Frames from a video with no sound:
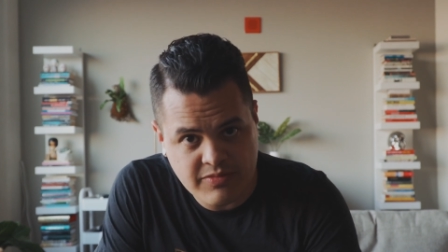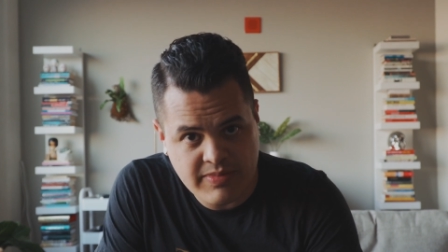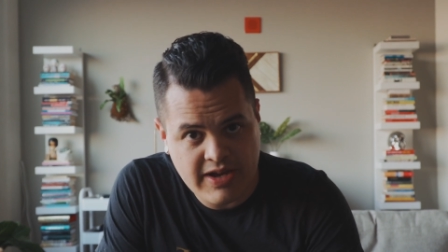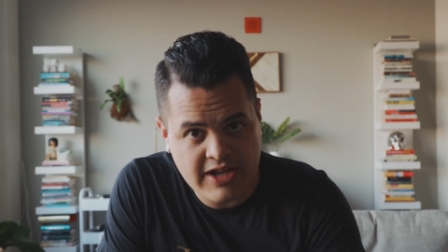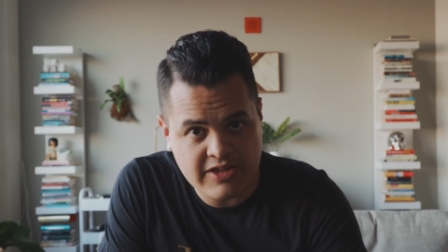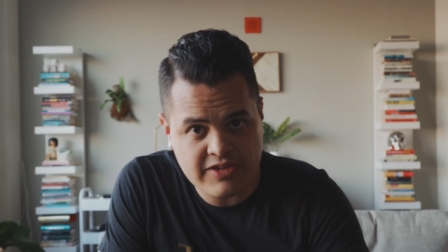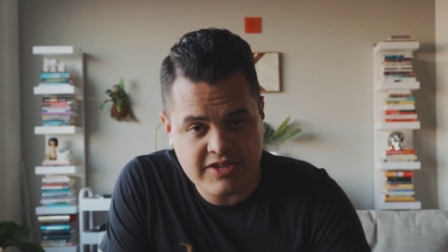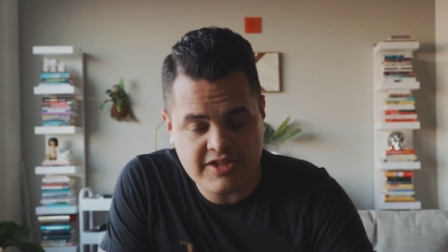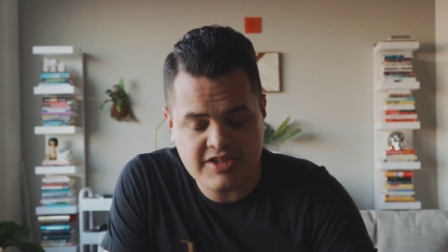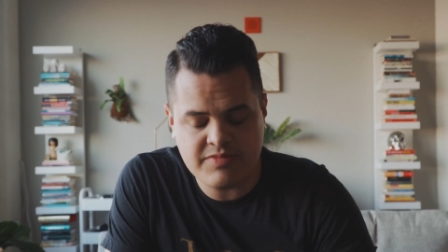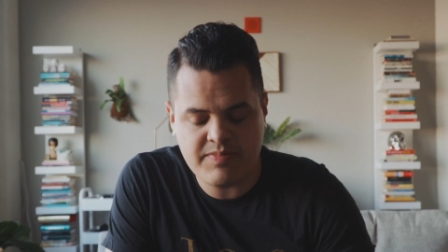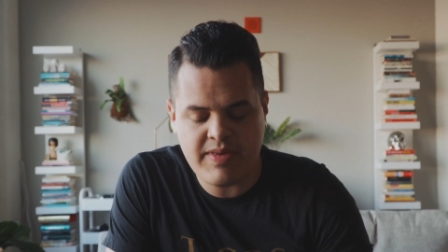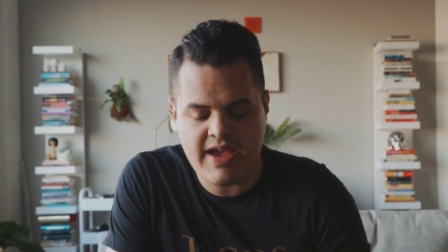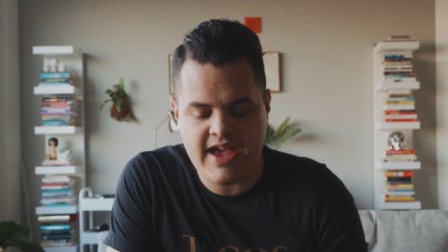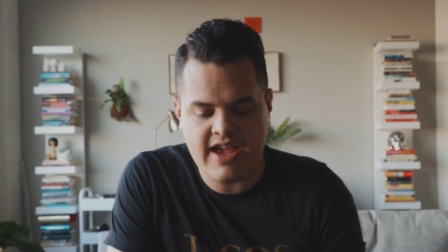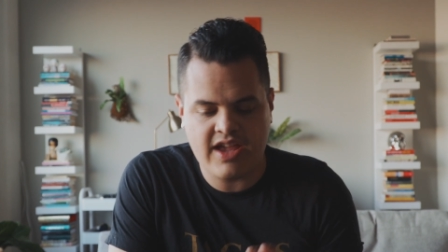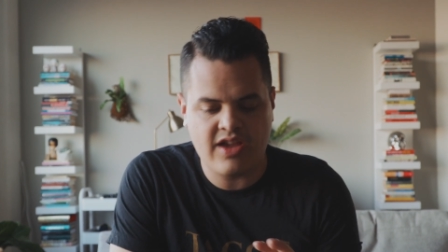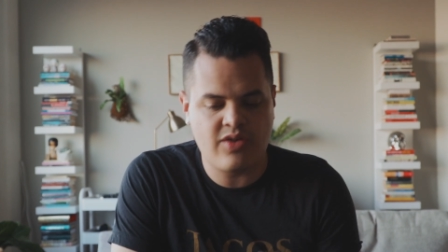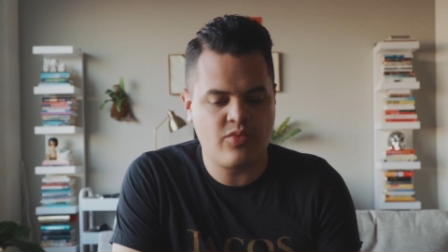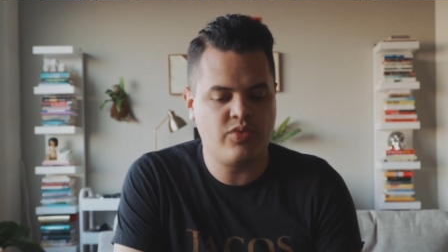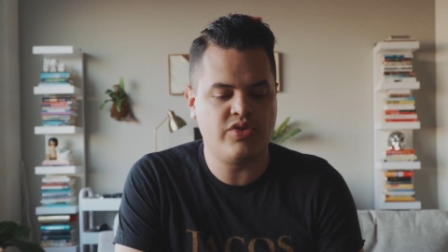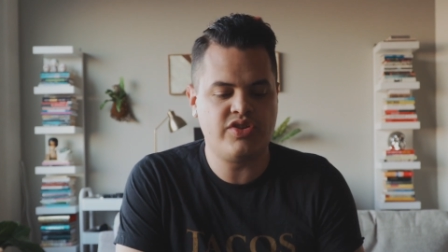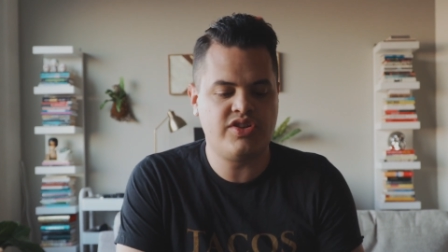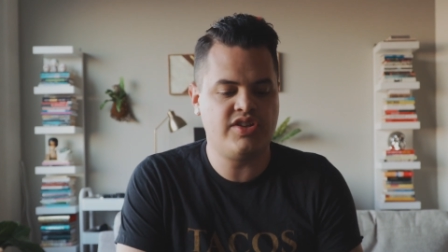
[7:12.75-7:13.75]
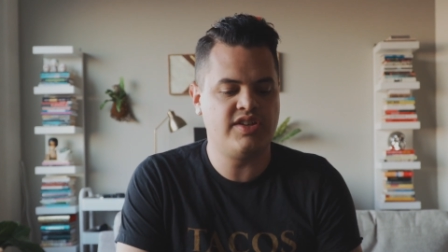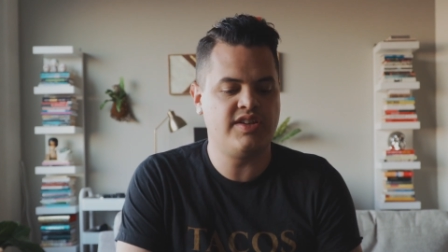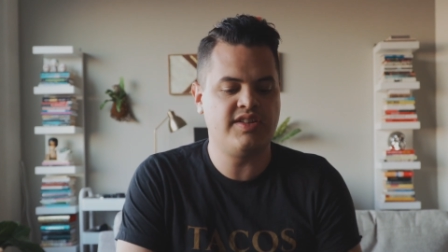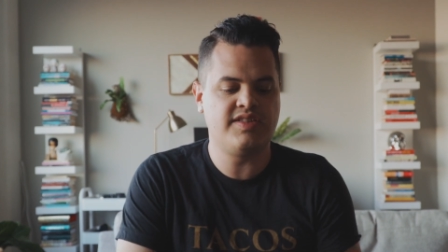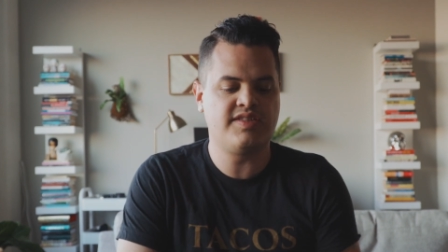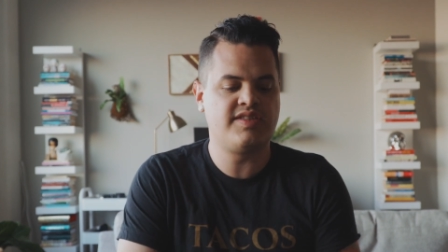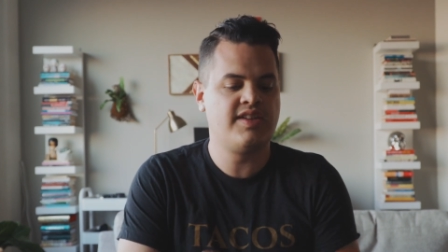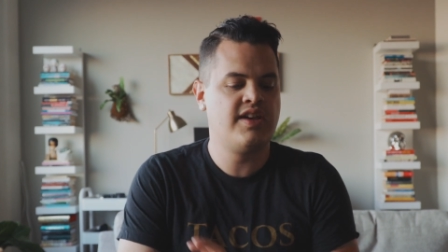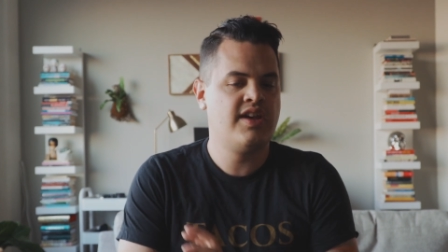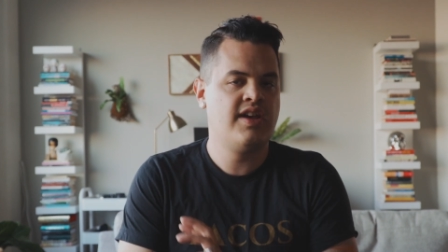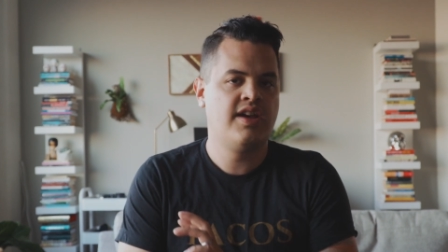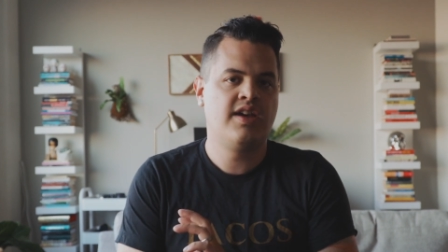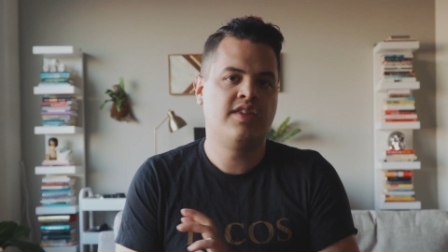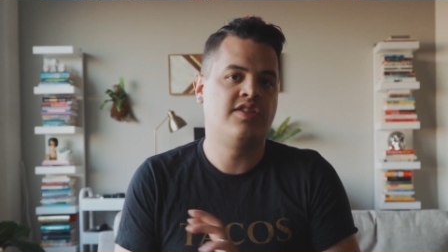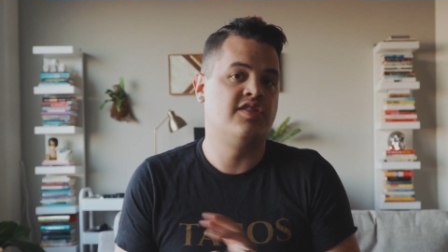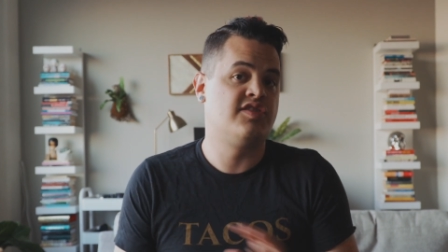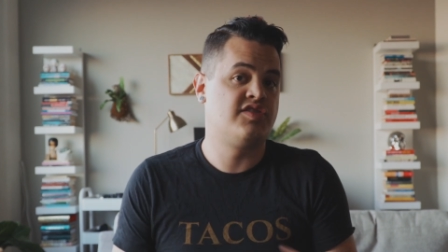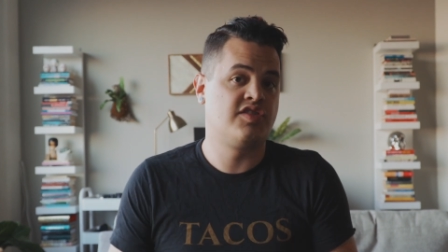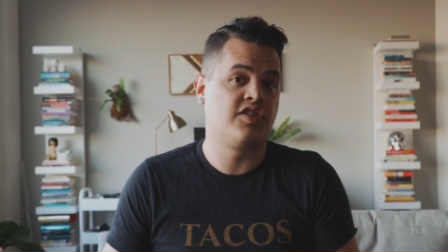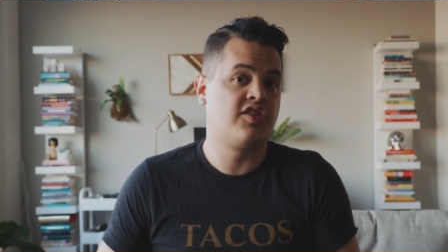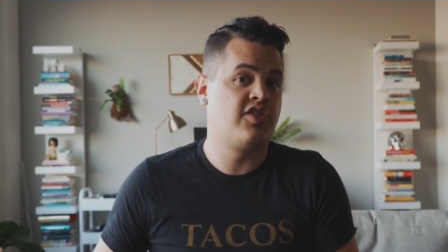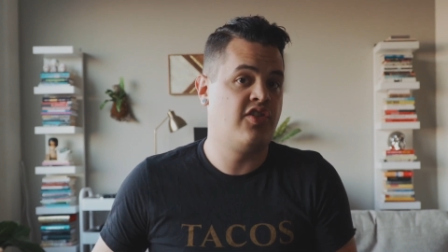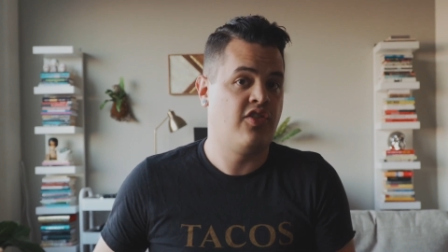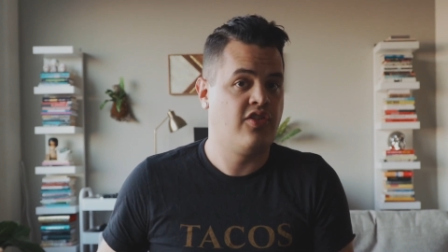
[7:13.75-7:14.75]
about this bag, which is the
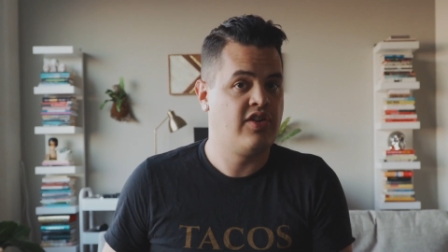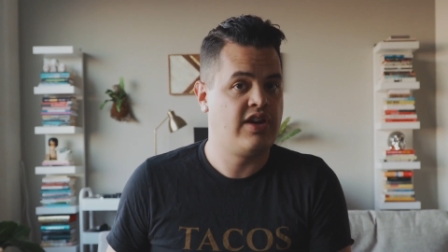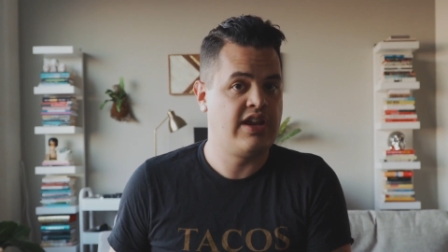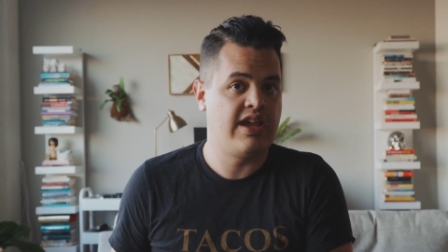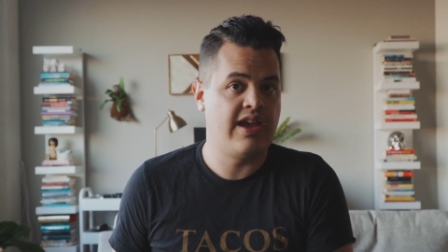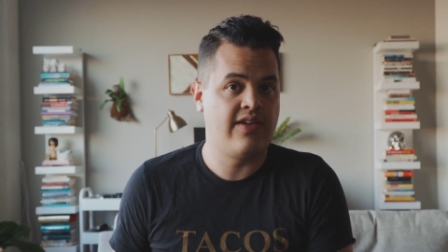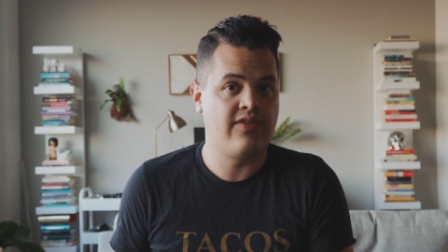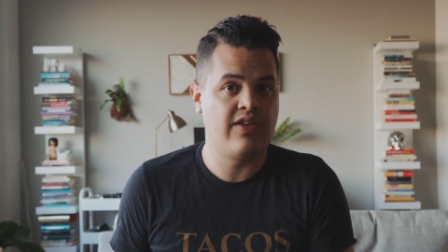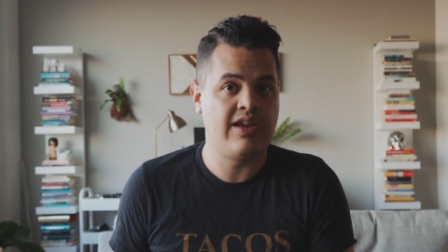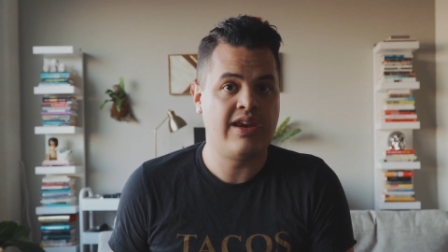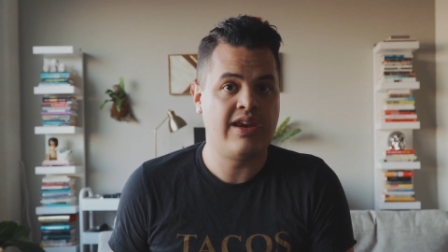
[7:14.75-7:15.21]
security of